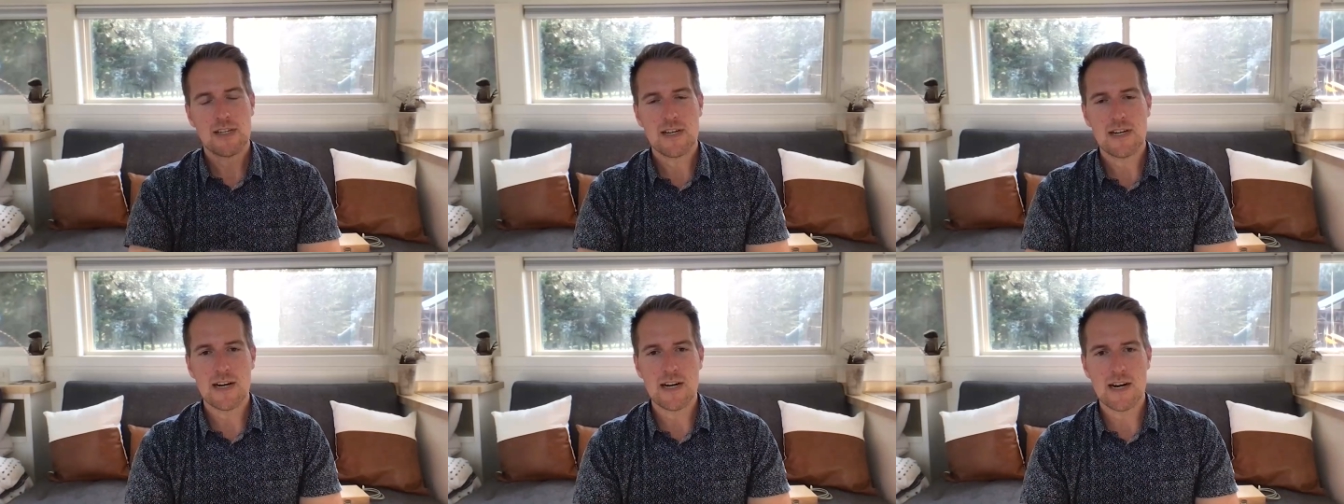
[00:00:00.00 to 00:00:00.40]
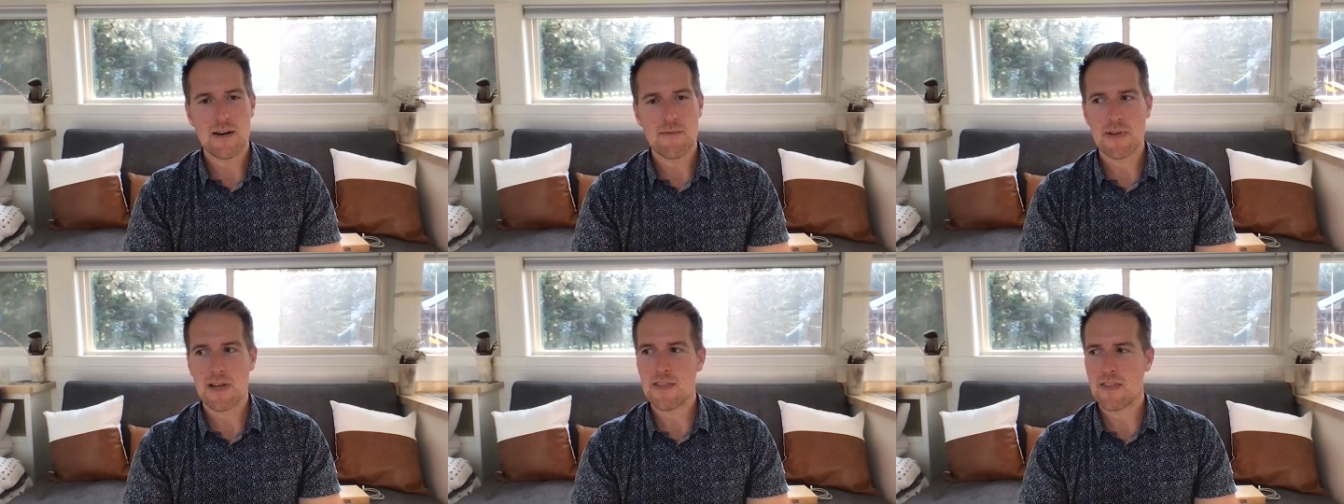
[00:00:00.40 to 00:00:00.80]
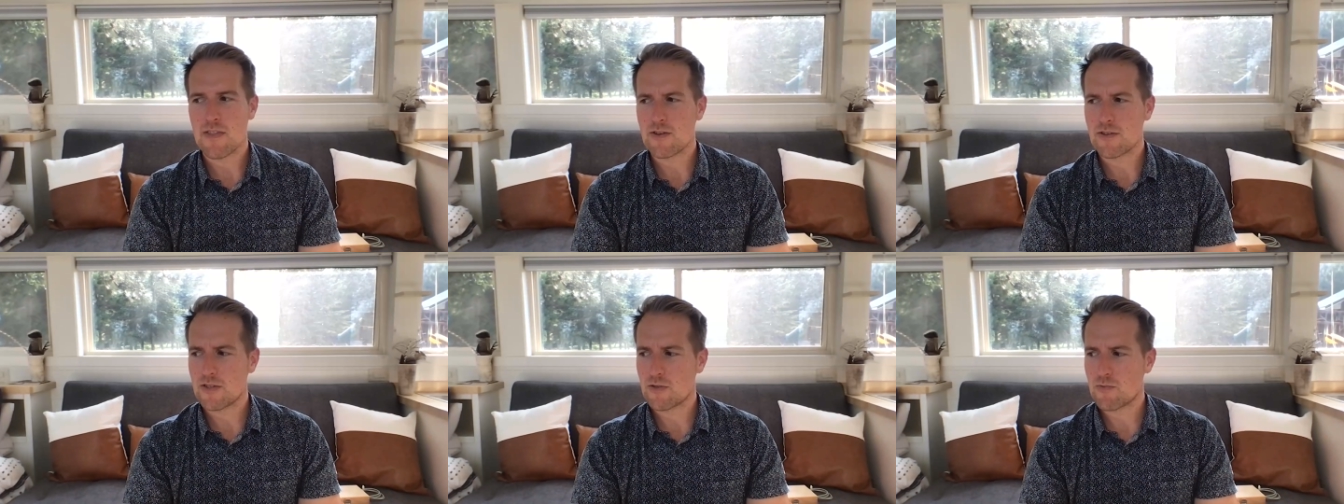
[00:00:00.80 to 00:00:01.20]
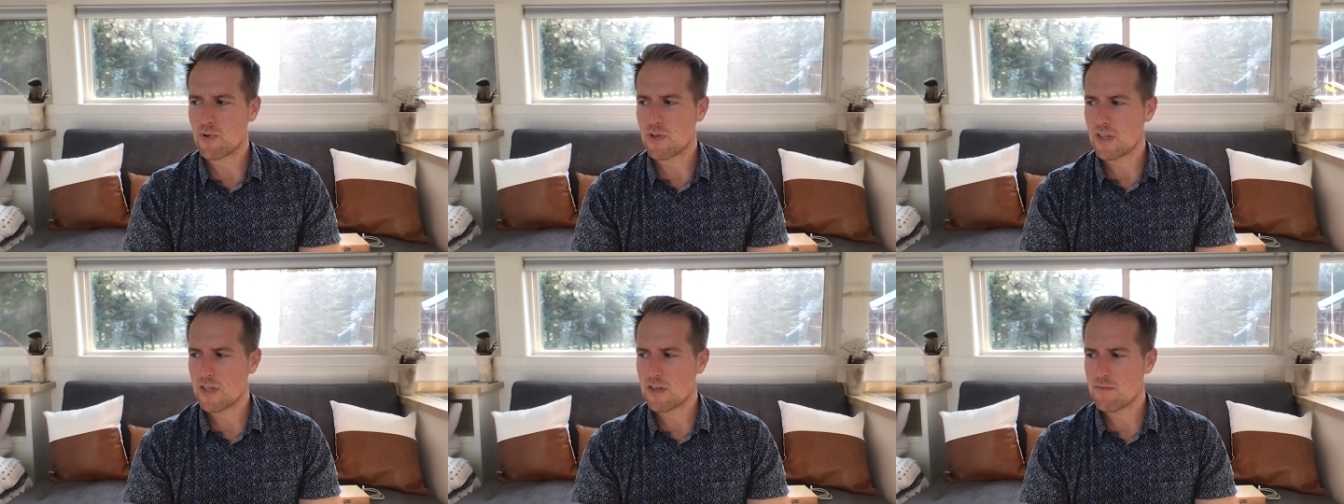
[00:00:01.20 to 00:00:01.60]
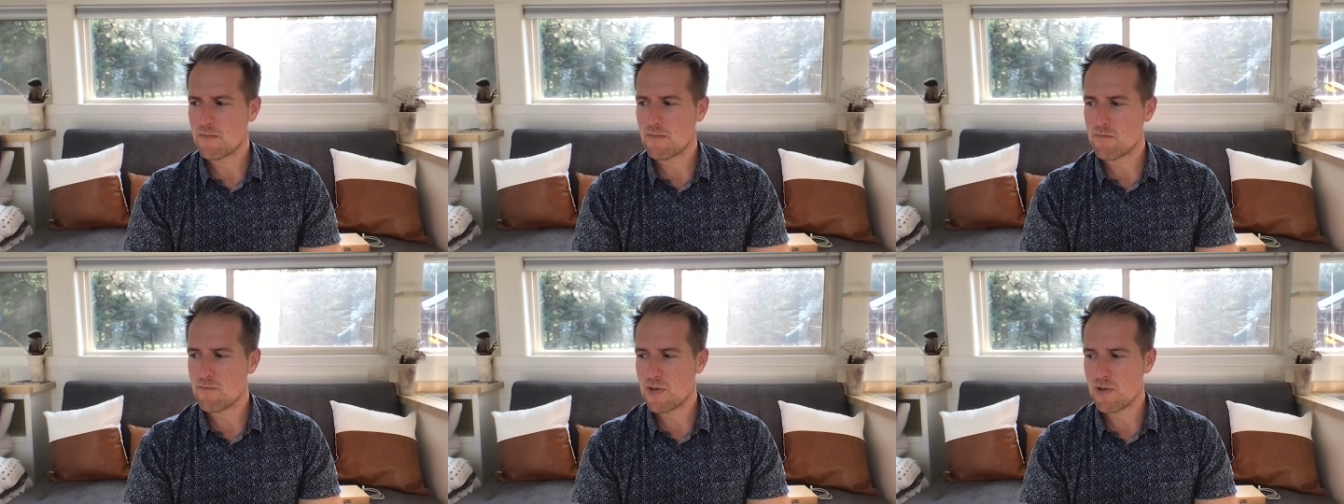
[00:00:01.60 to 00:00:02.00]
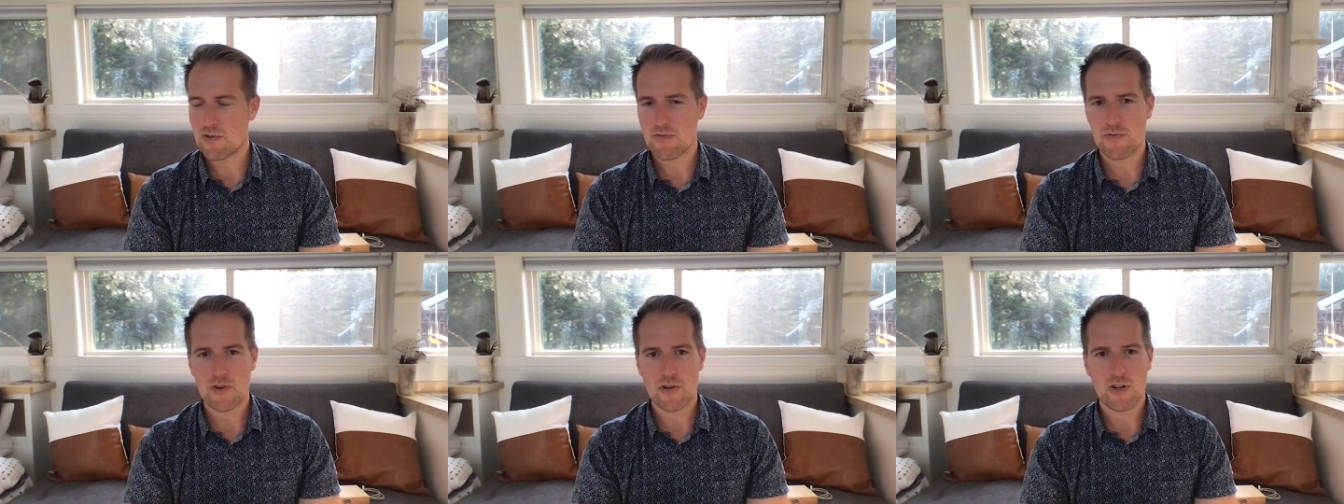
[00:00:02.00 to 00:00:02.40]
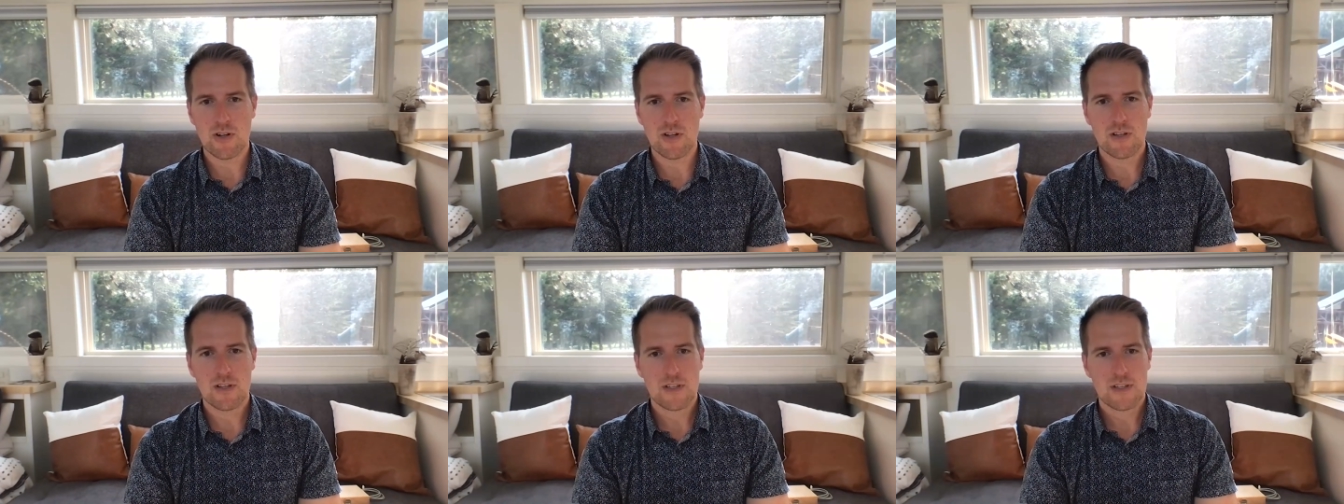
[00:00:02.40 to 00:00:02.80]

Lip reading: And then there's these really beautiful,